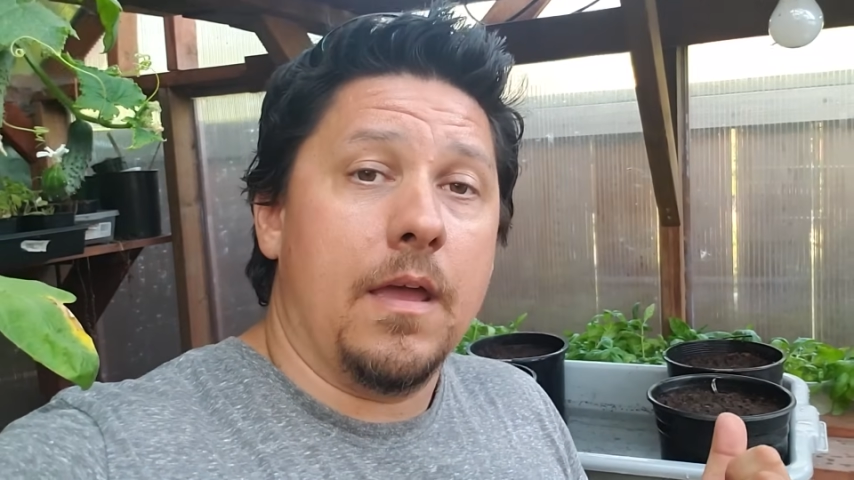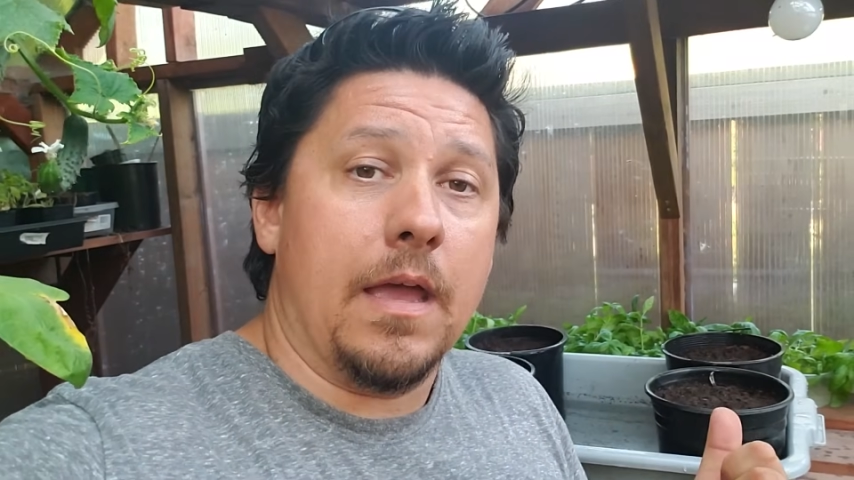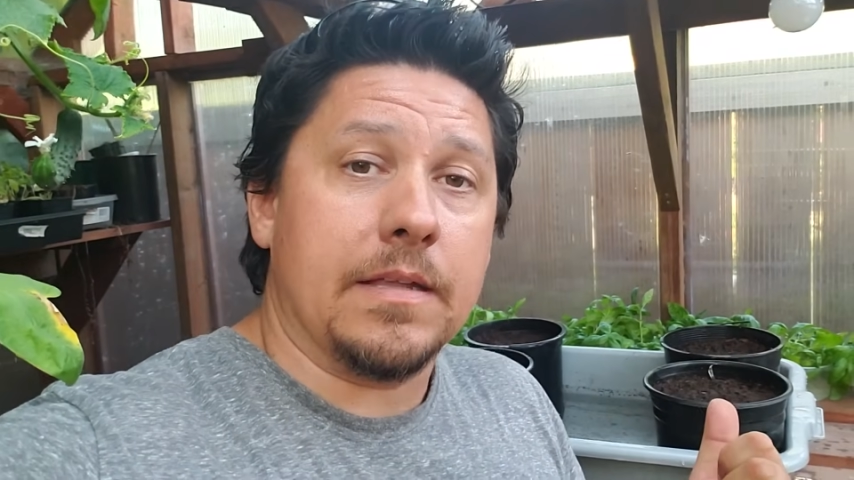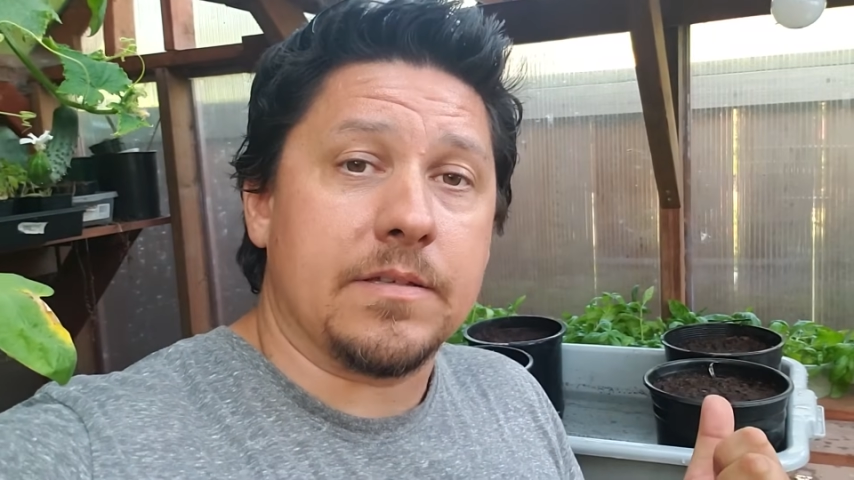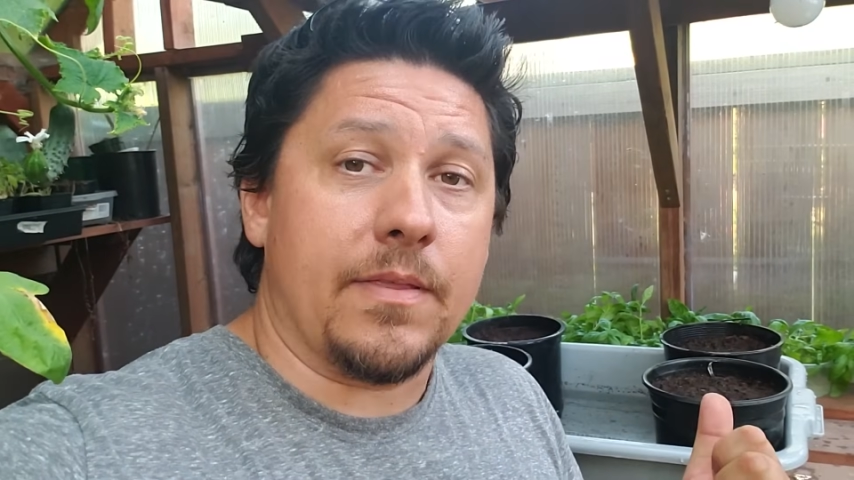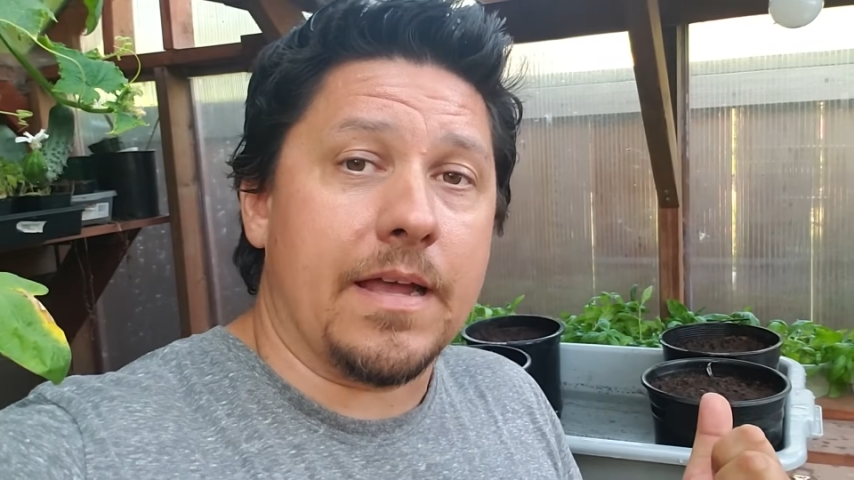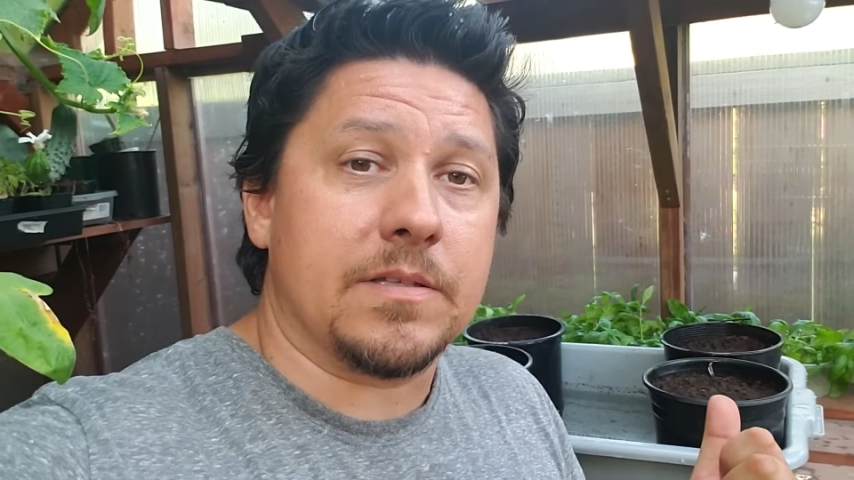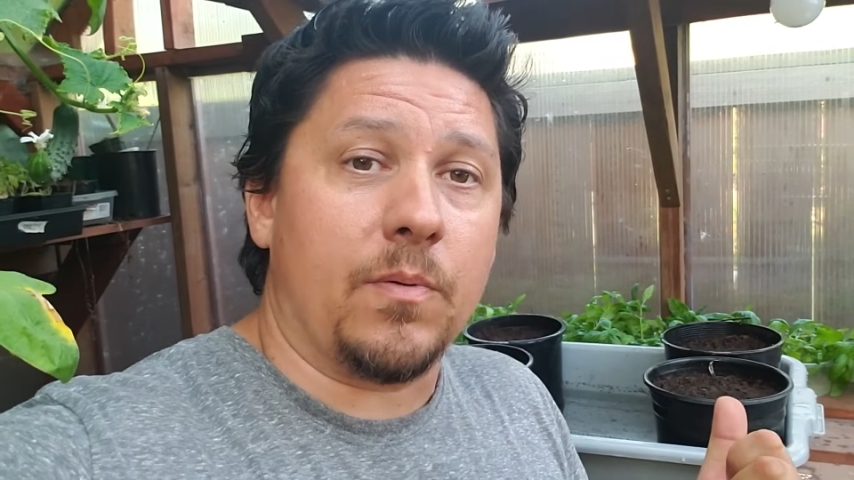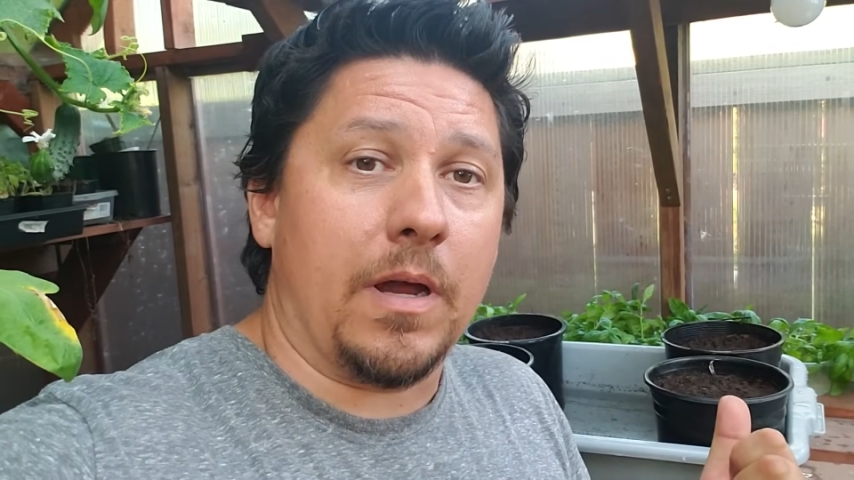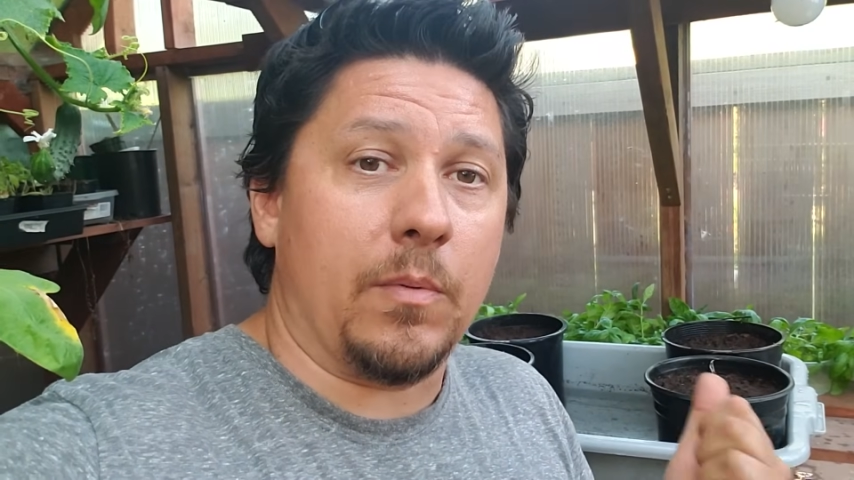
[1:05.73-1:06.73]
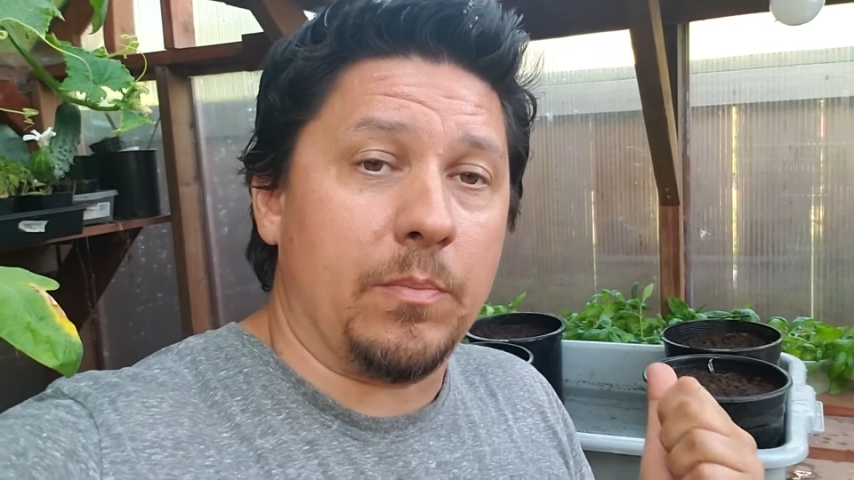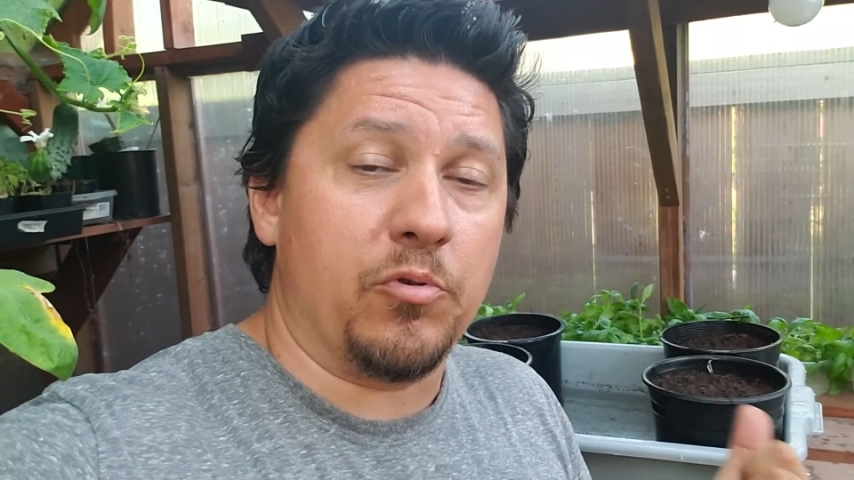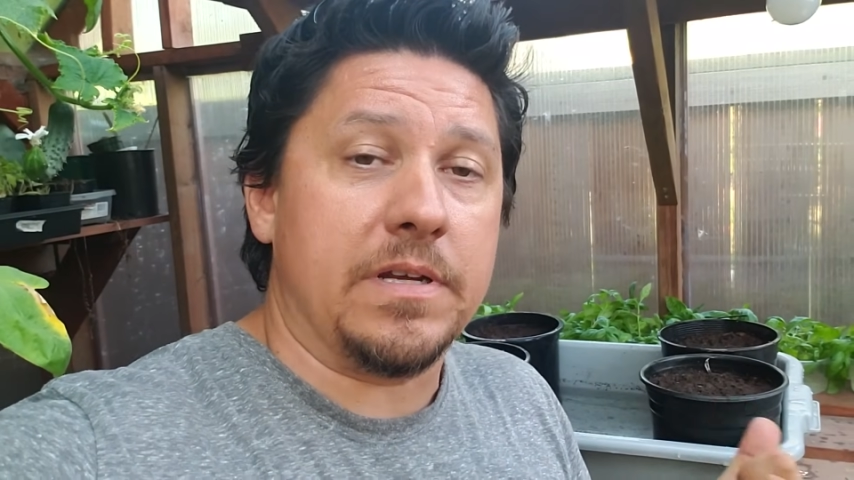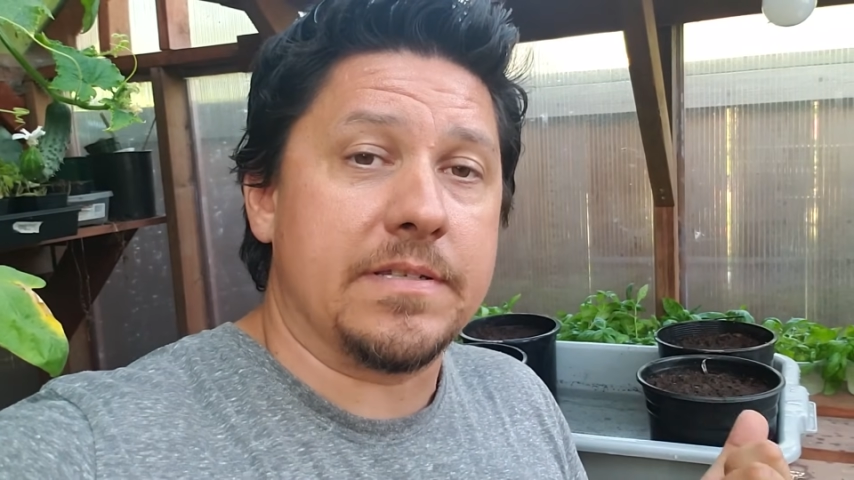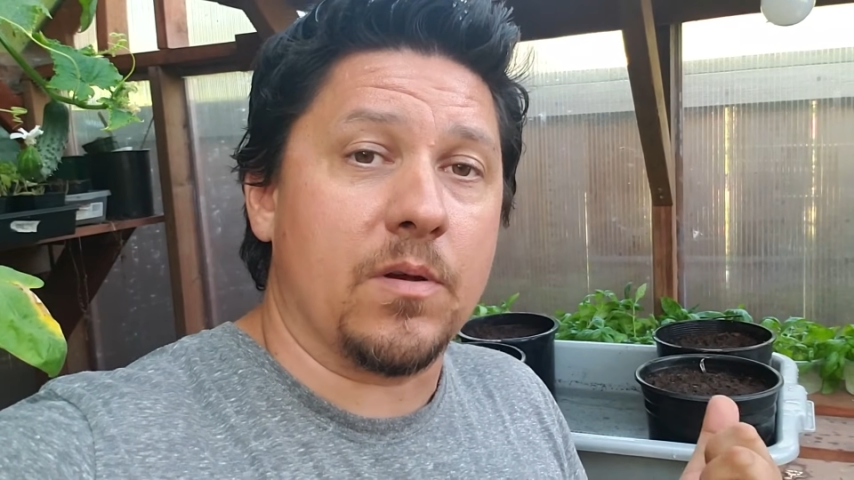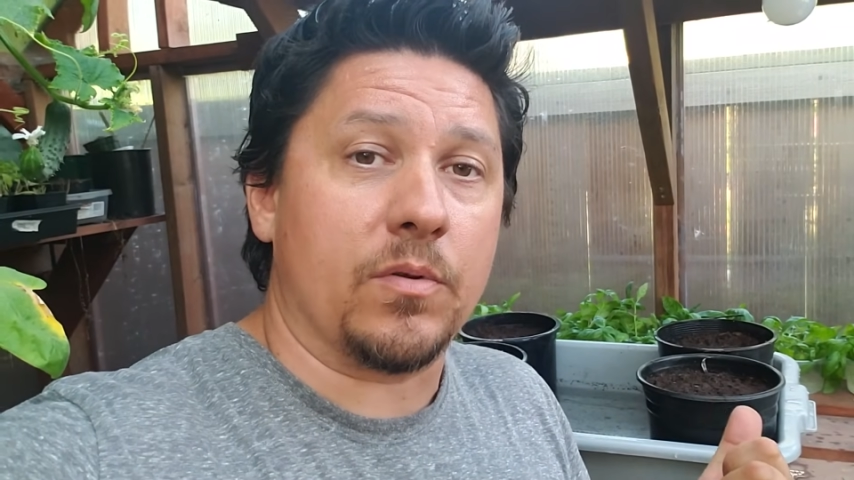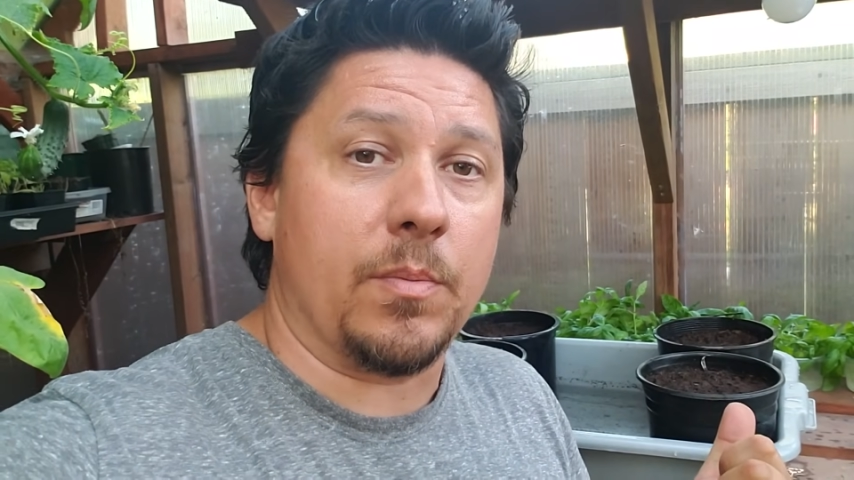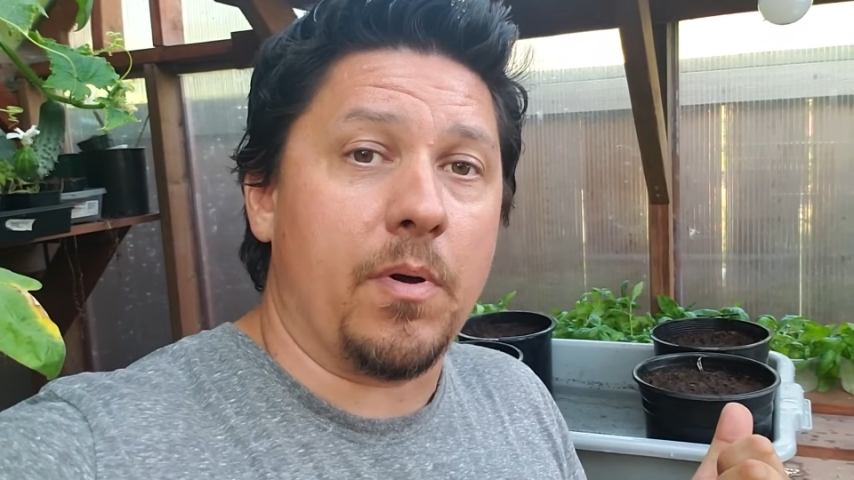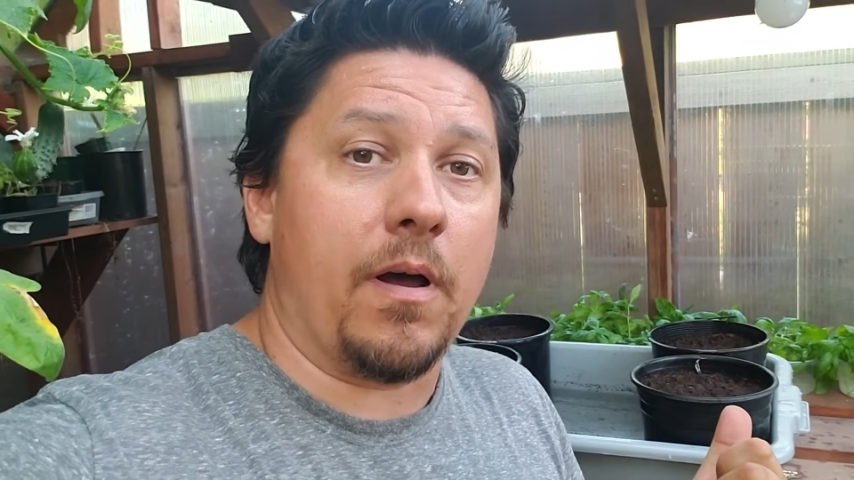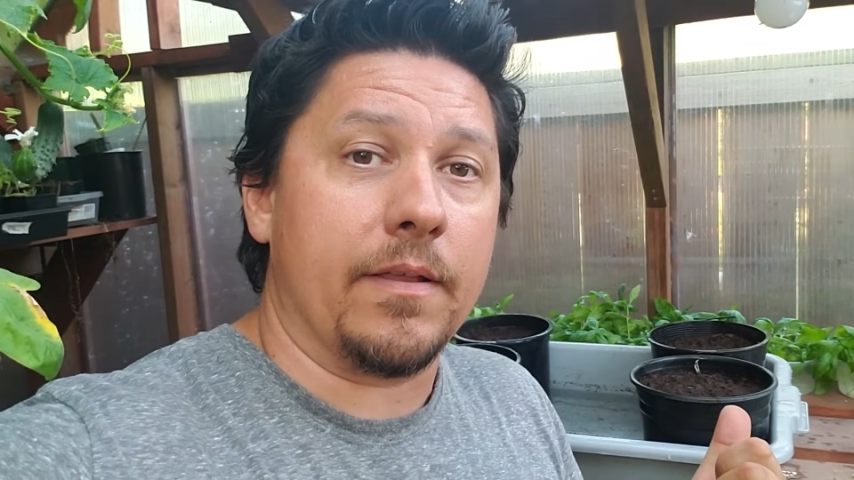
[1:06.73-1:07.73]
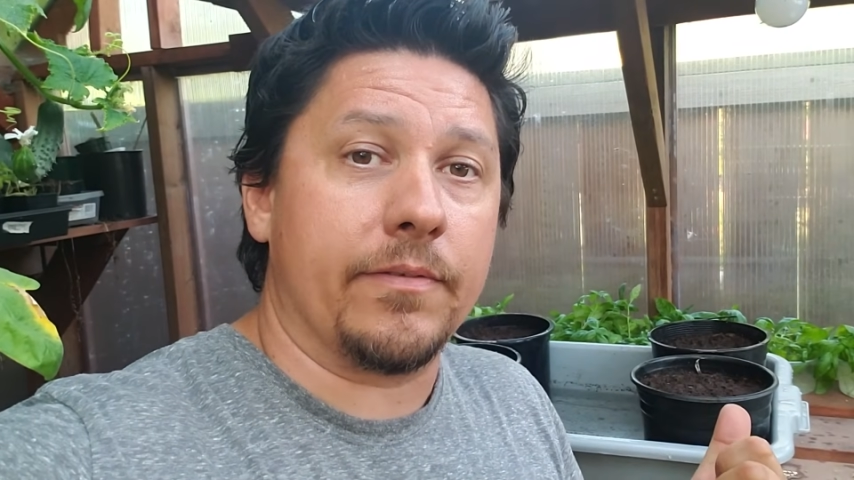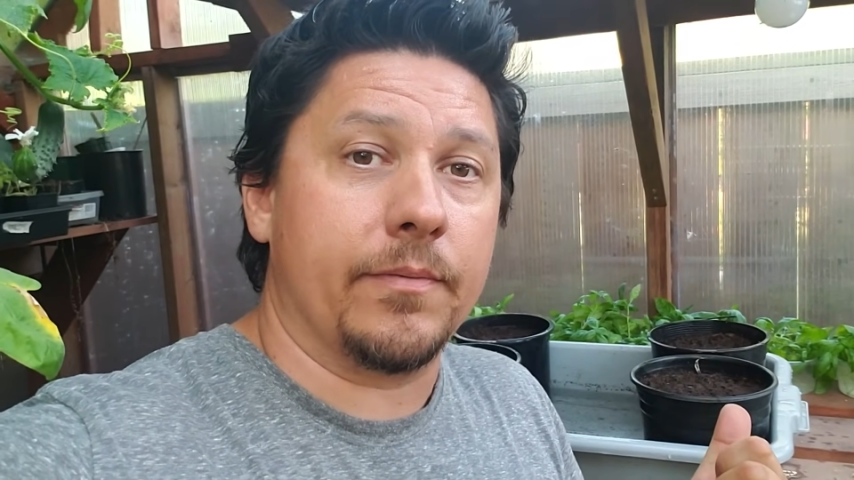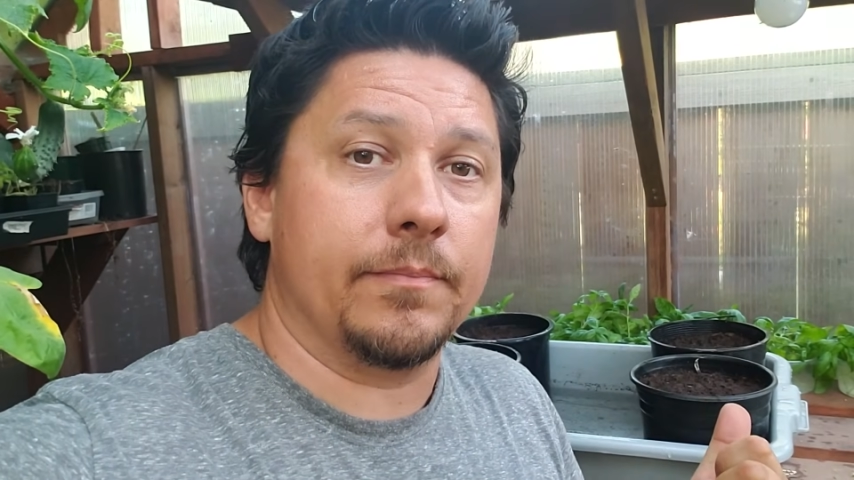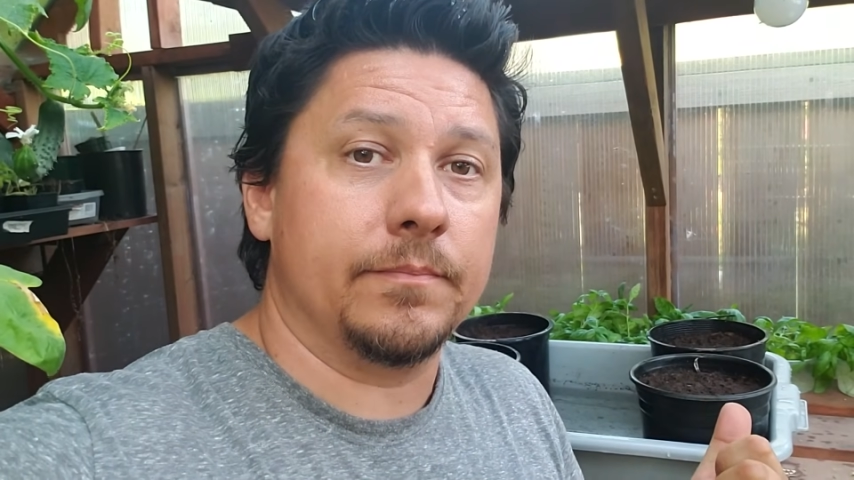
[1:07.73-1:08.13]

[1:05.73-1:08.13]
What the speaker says: And so that's why we pre-soak the pots.